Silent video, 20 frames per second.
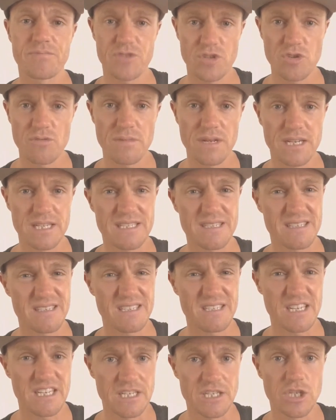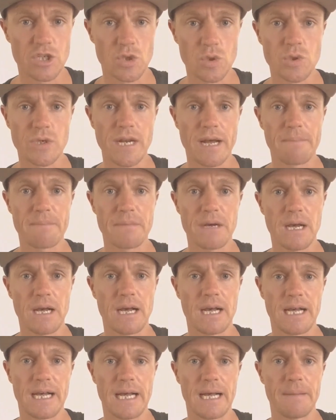2 minutes is a good number.
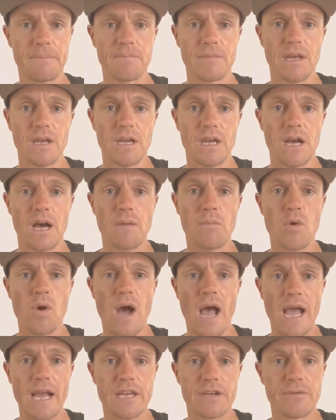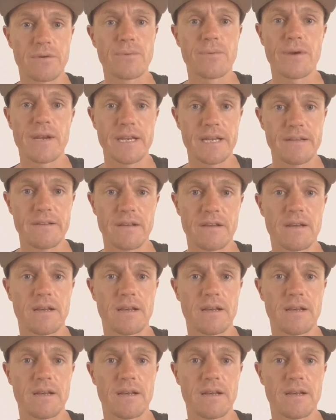A more accurate reading